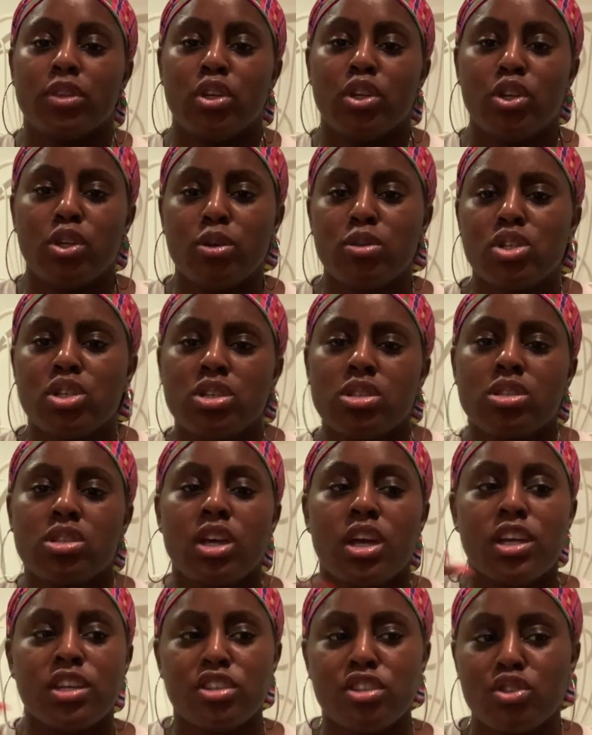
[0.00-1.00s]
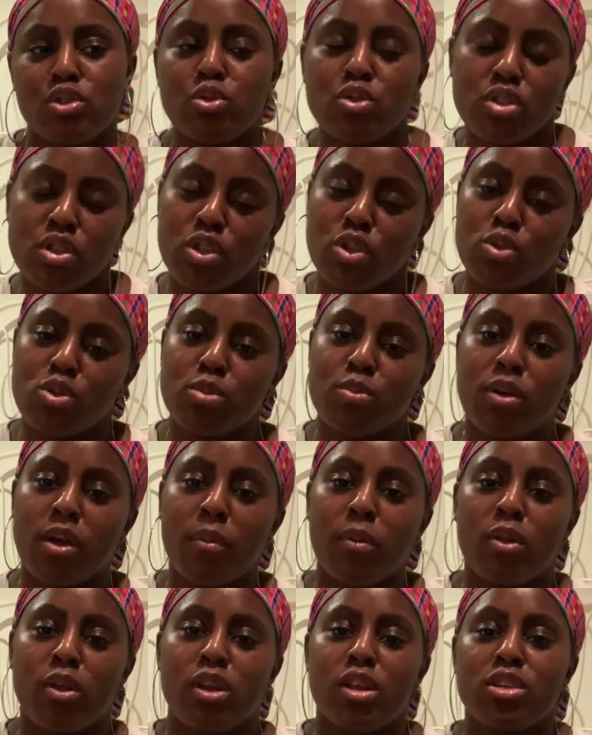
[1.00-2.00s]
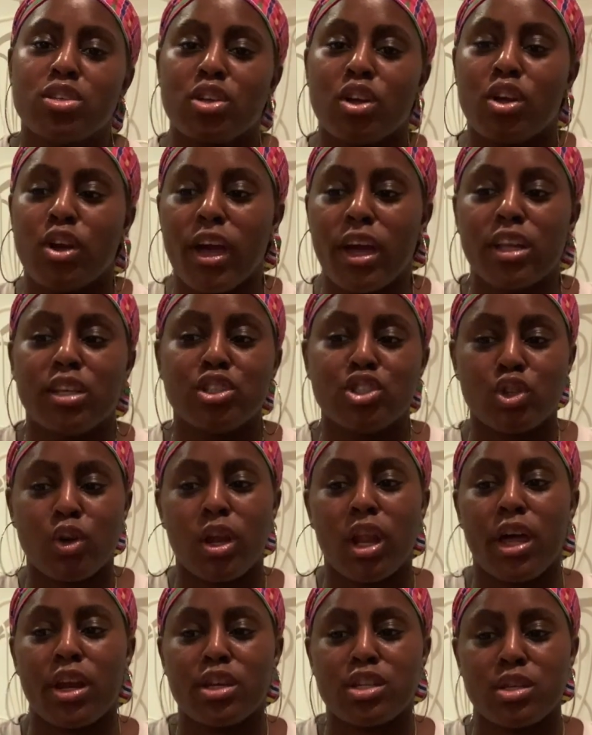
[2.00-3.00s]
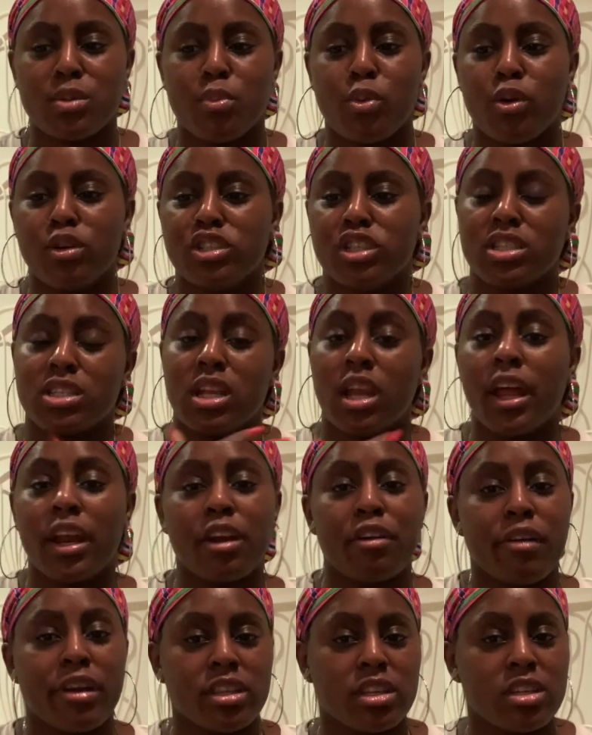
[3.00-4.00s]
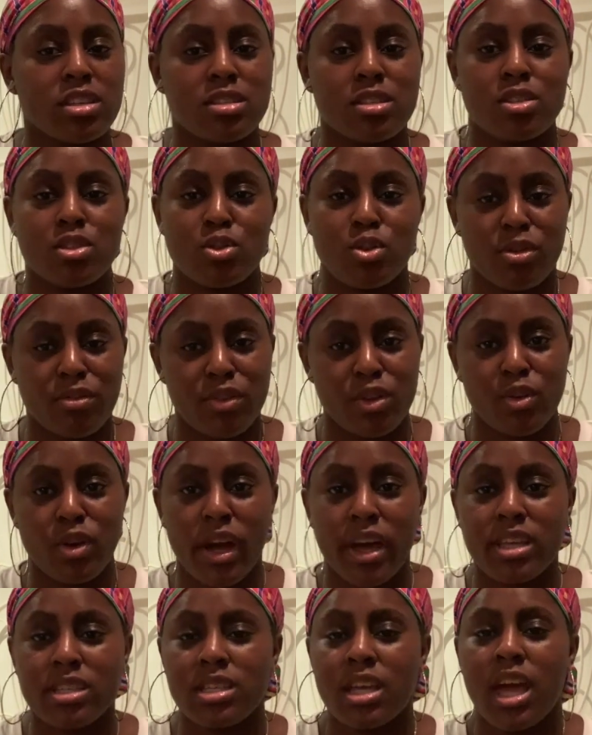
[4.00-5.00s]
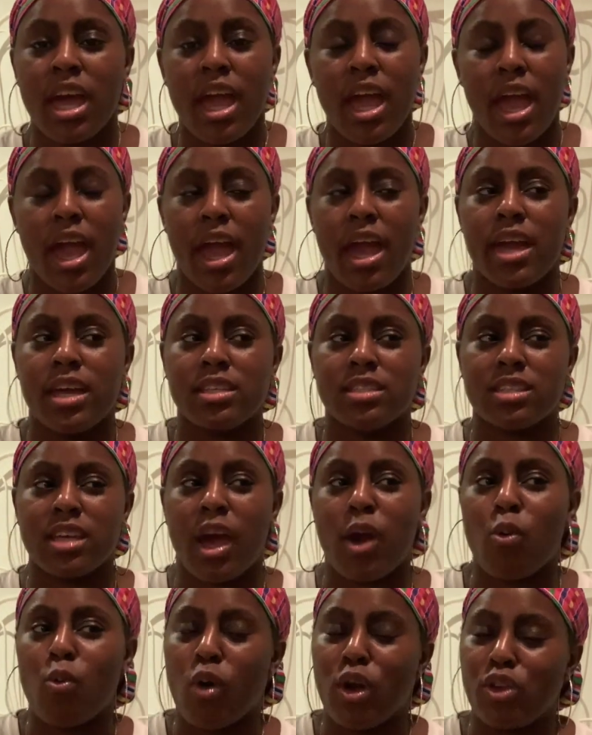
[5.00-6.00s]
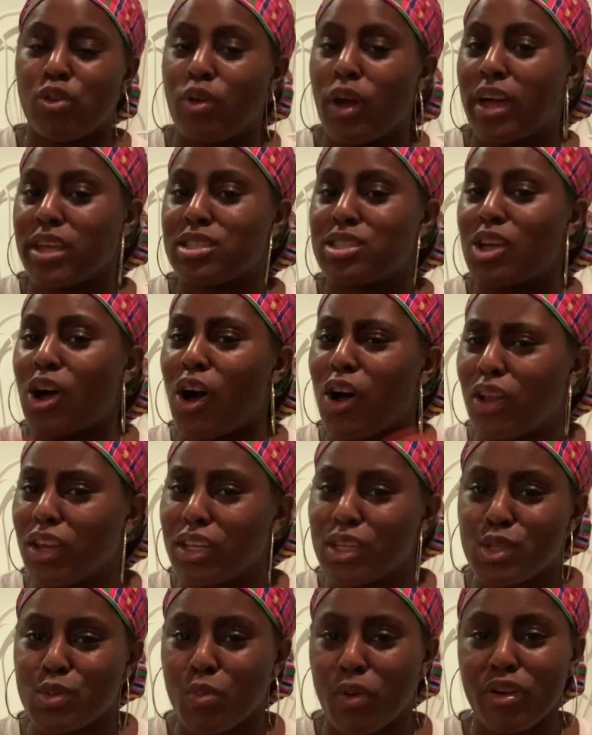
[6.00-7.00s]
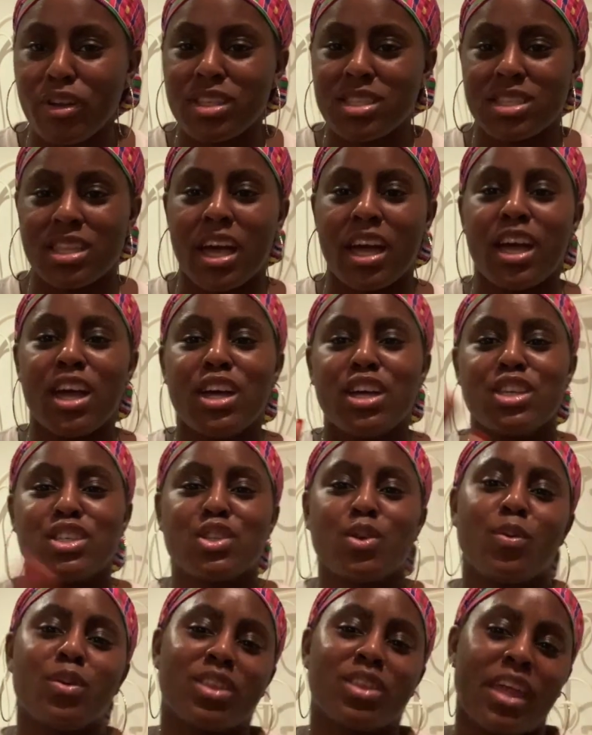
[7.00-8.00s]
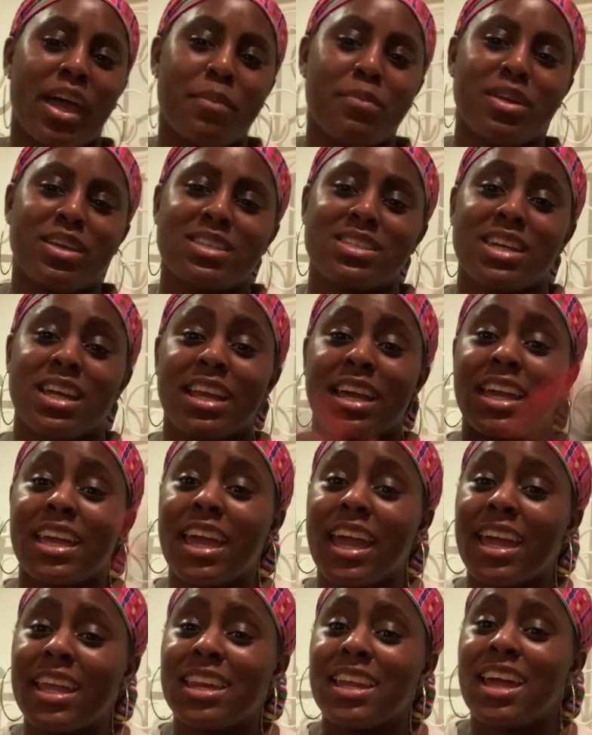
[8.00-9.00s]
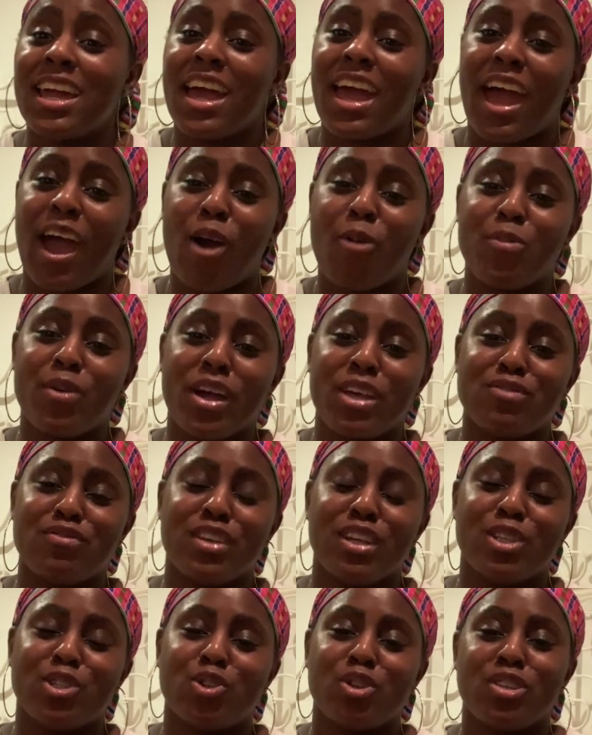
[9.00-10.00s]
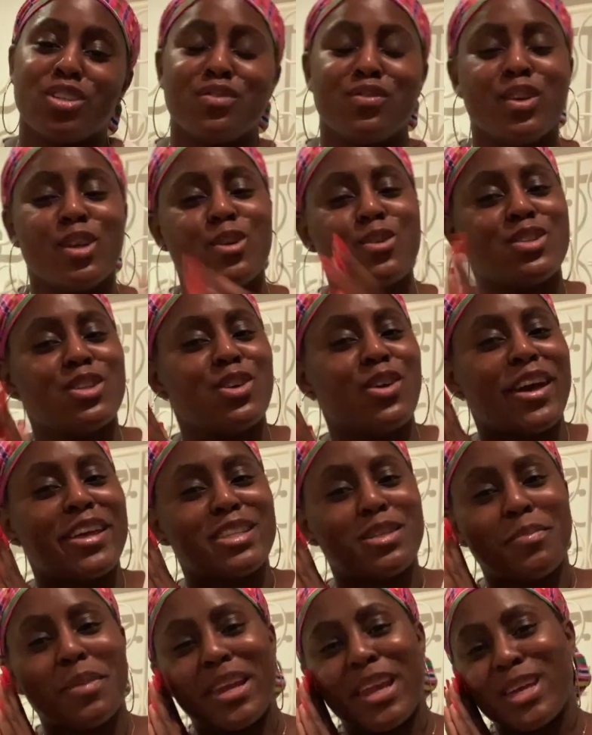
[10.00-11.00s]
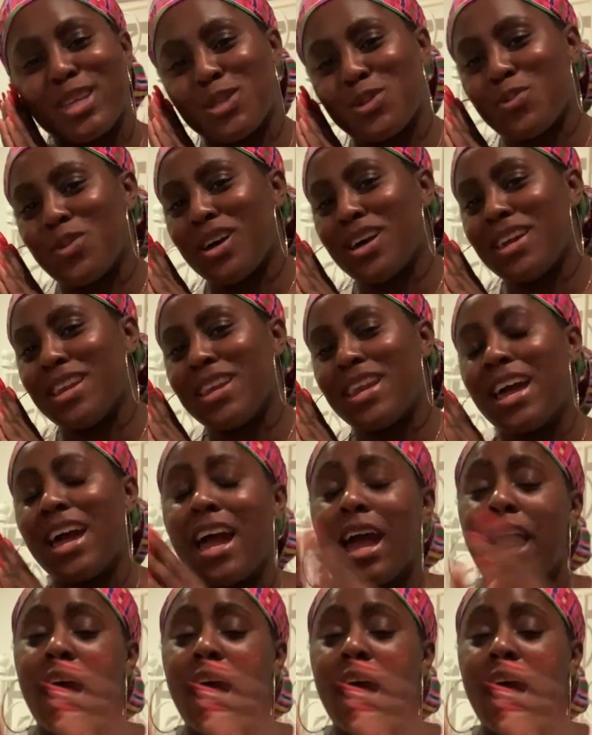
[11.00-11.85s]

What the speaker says: You know, she's new to the YouTube community, so go ahead and show a lot of support. She has a lot of great things in store for you guys, and I want you guys to all experience that. So with that being said, again, I hope you guys really enjoyed this video. See you guys in my next one.